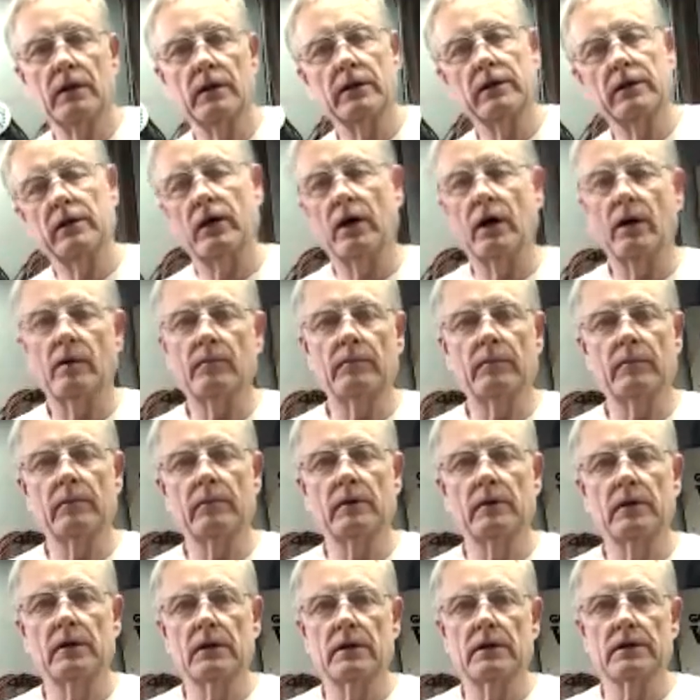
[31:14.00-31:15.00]

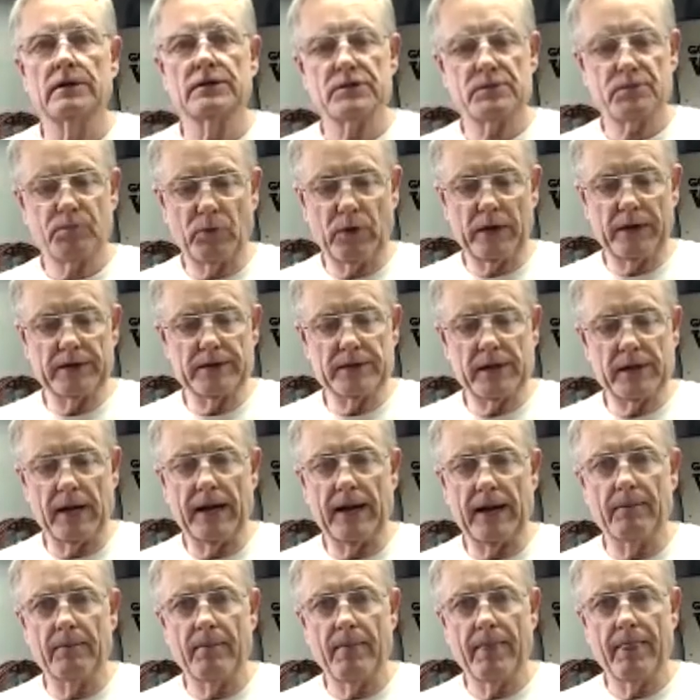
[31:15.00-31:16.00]
come
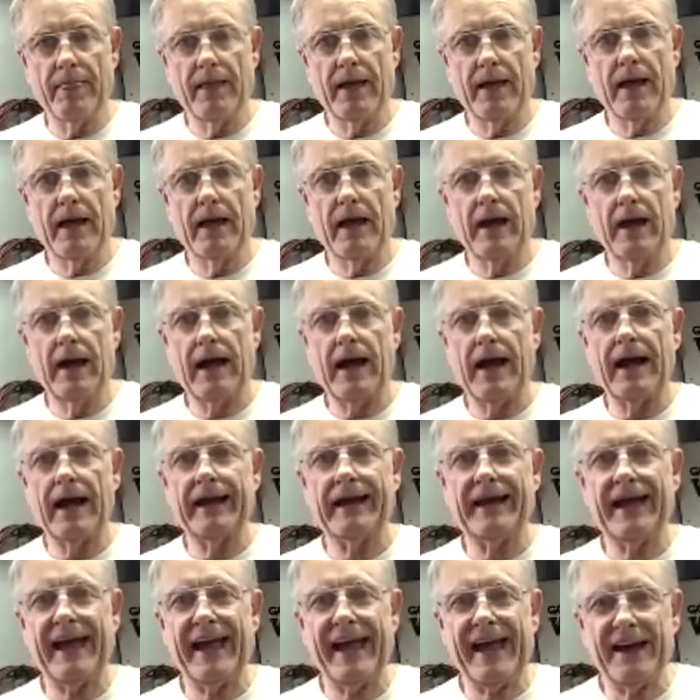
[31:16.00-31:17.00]
springtime, I
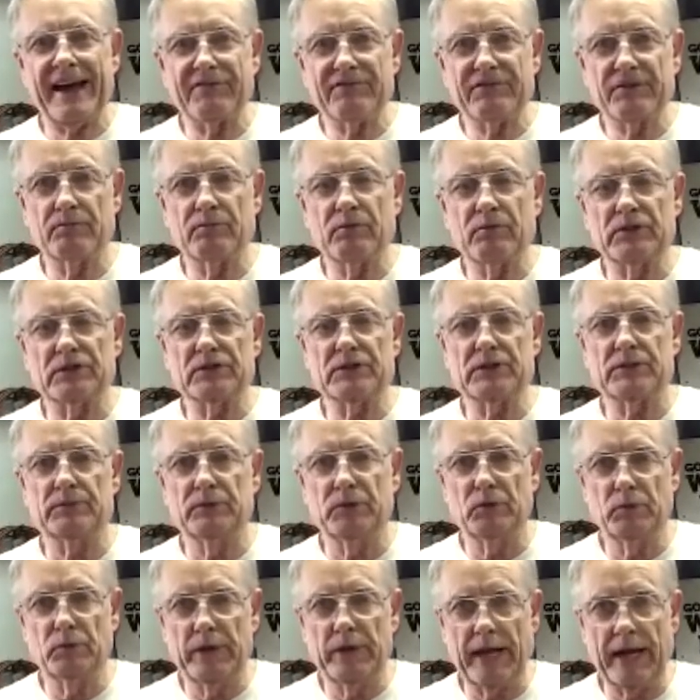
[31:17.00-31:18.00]
have to put some
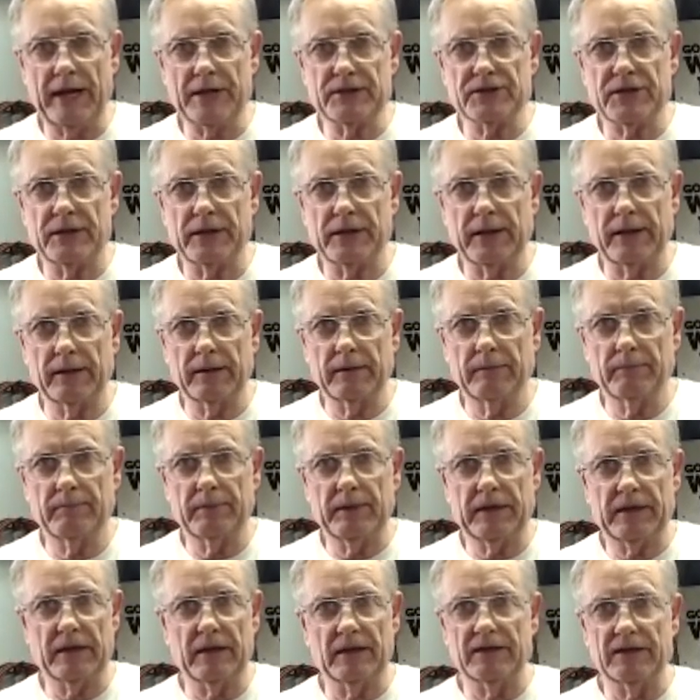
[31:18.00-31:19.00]
new gas in it
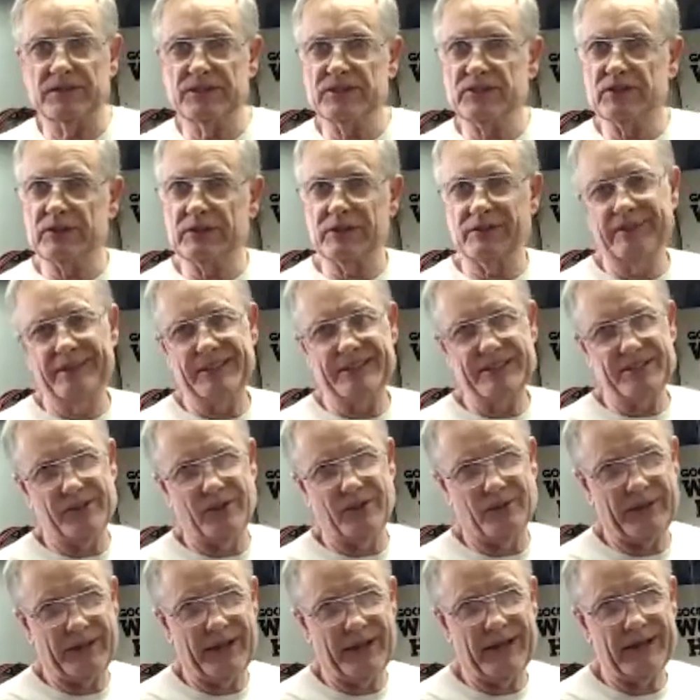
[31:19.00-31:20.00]
because there is
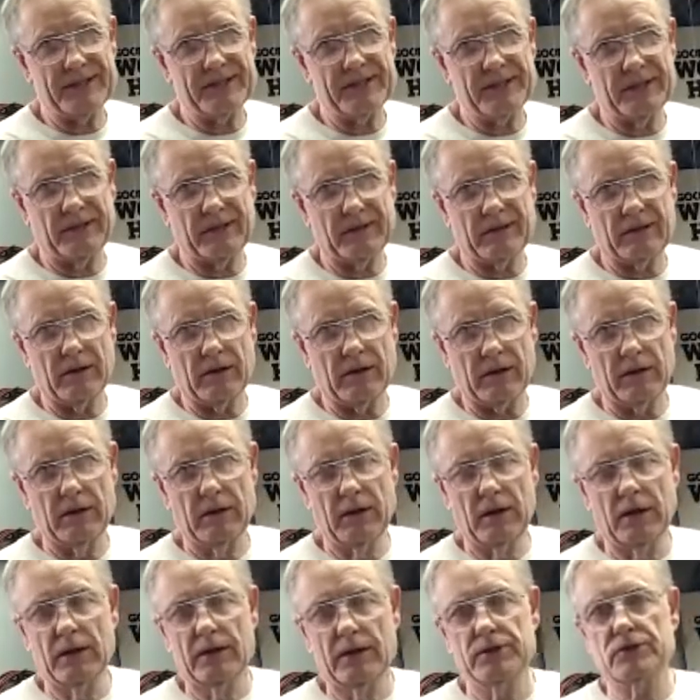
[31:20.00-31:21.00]
no gas in the car.
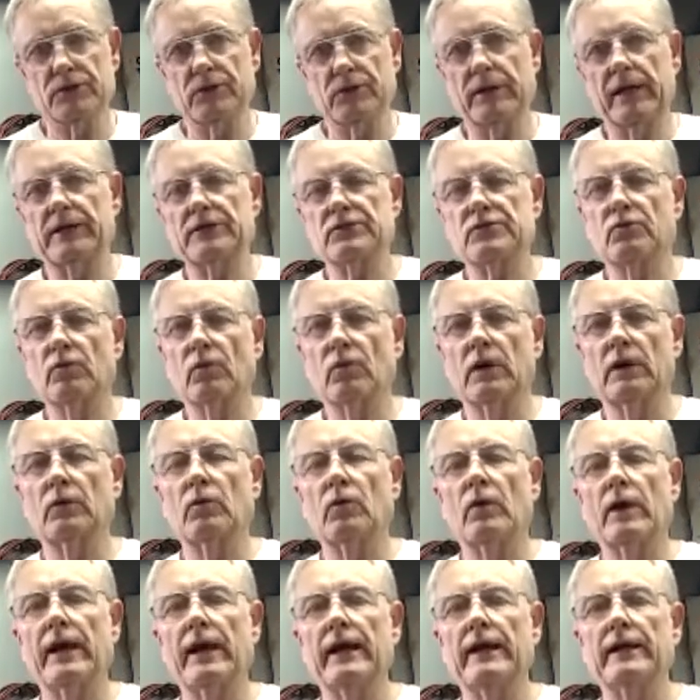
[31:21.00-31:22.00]
So that's one
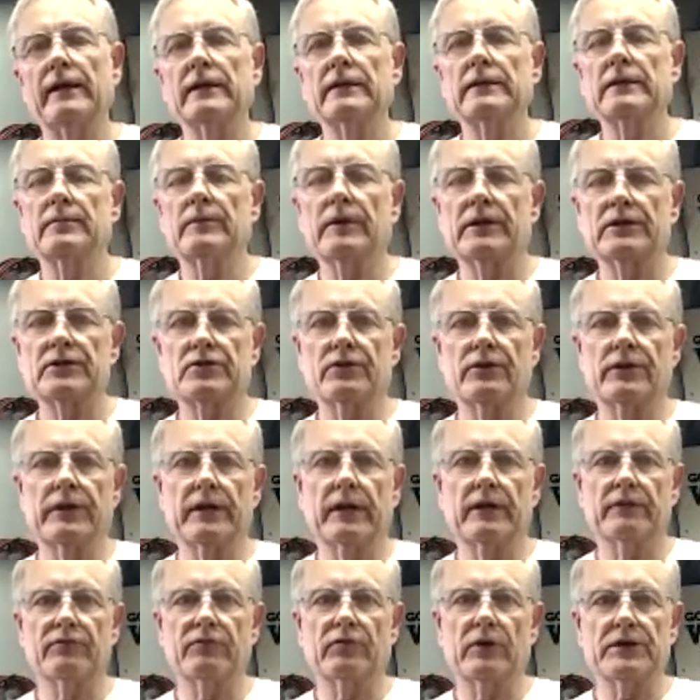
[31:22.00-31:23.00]
way to make sure you
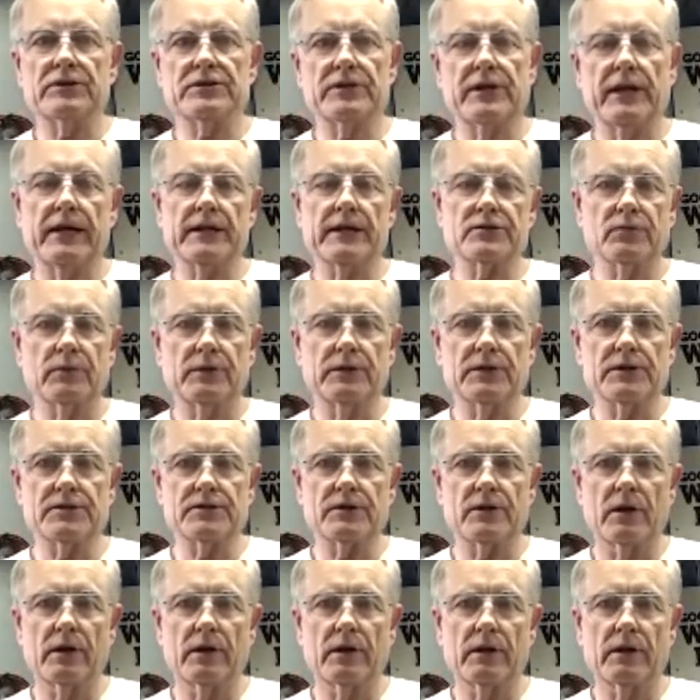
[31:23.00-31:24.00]
get fresh gas when you
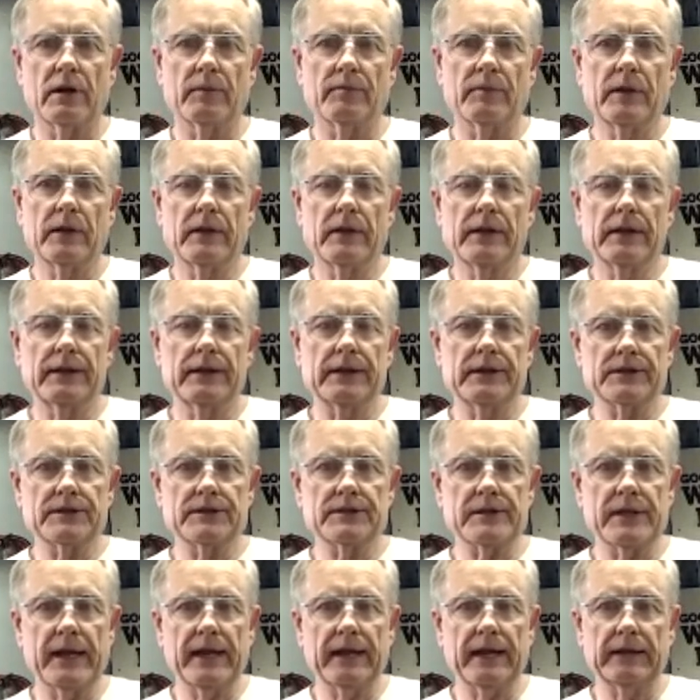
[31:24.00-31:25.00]
start it up
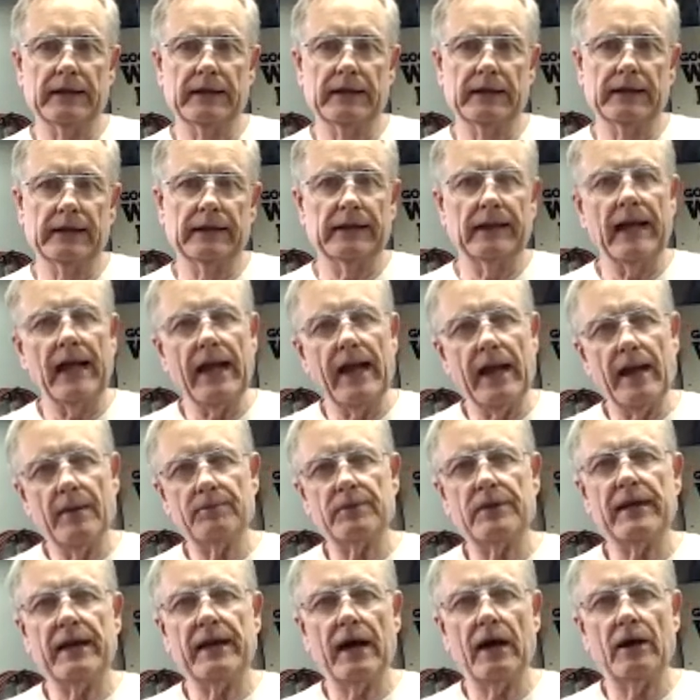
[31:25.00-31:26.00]
is that
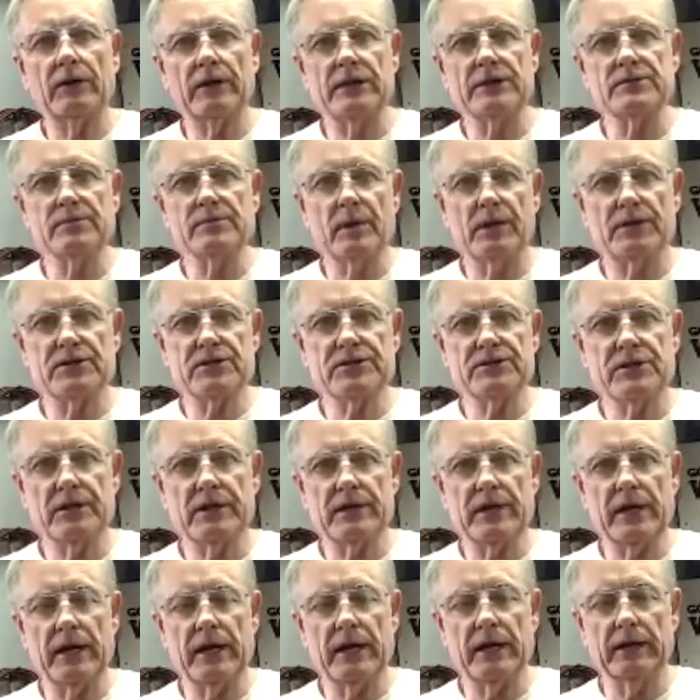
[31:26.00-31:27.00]
empty out as much as you
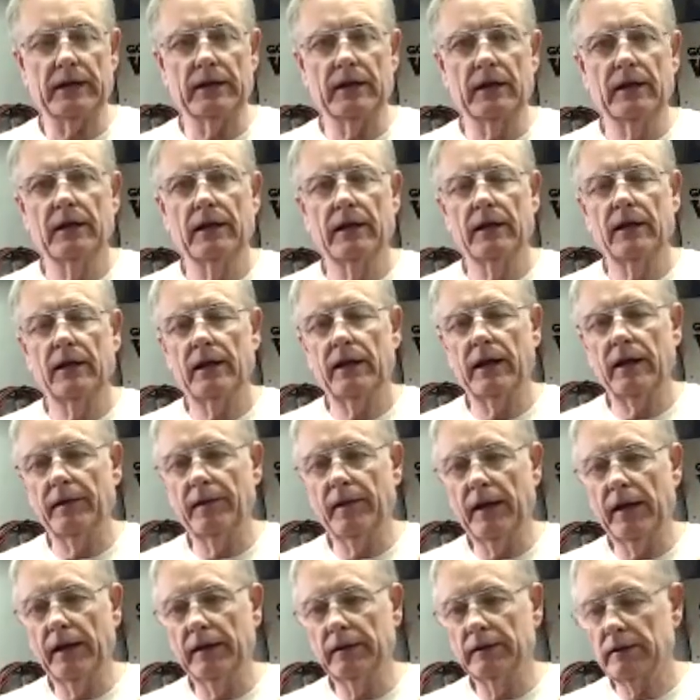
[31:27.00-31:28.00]
can. And
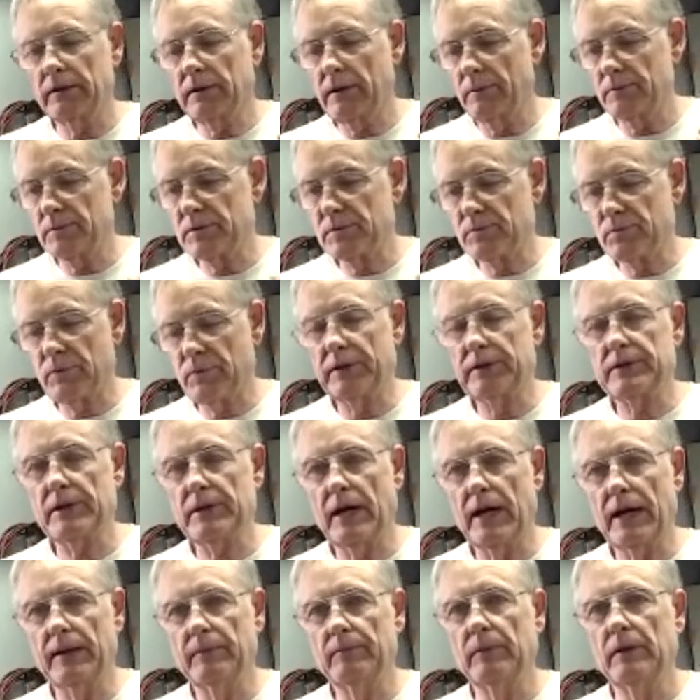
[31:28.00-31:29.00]
then come
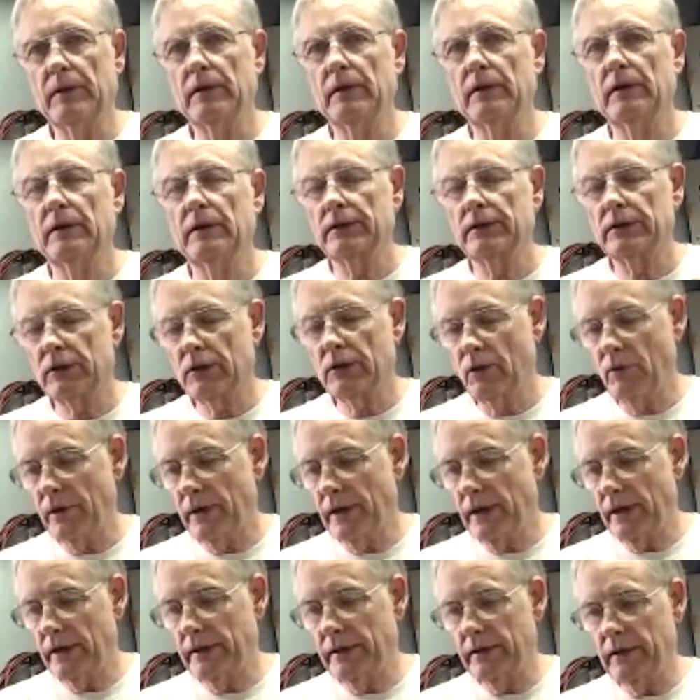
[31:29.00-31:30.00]
springtime, go
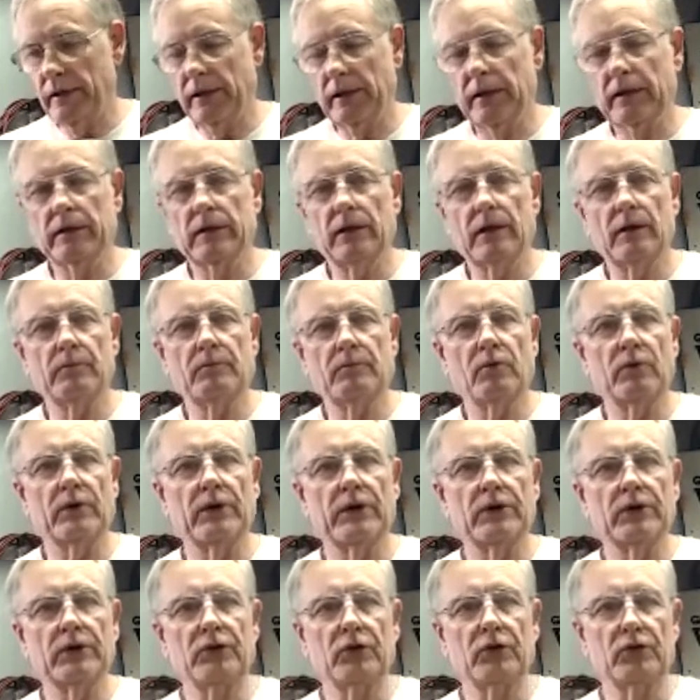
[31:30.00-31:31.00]
ahead and uh, put
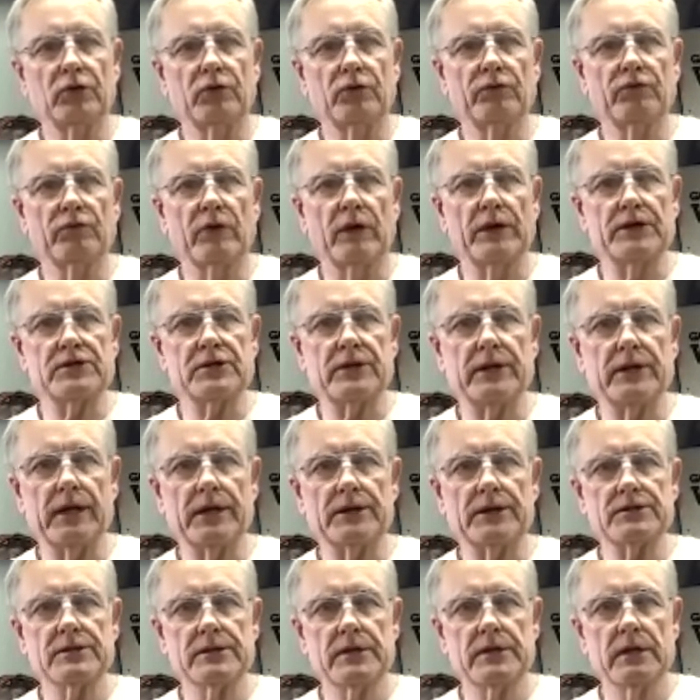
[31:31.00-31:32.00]
in your new fresh
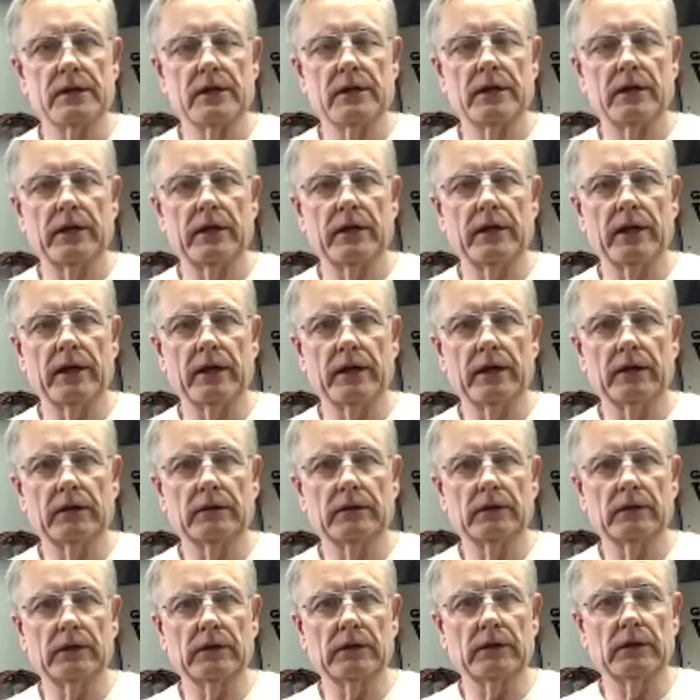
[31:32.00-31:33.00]
gas. And
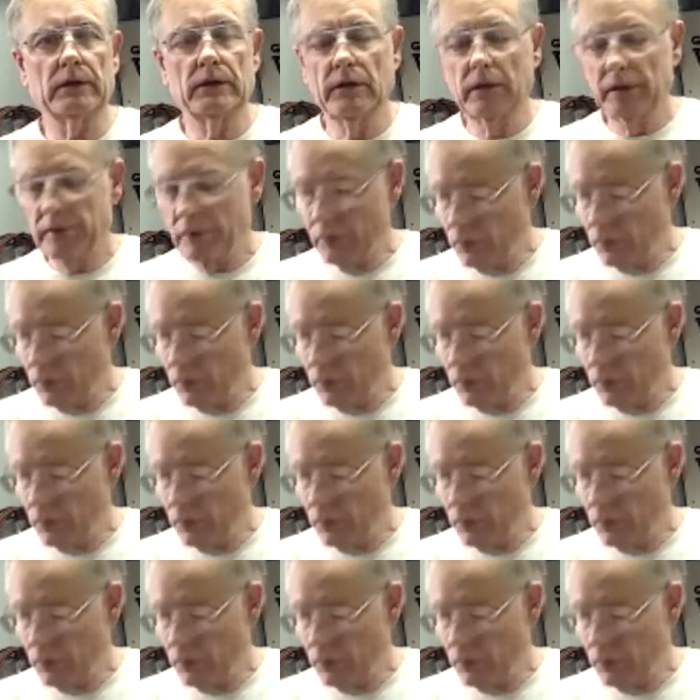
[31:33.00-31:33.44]
uh, the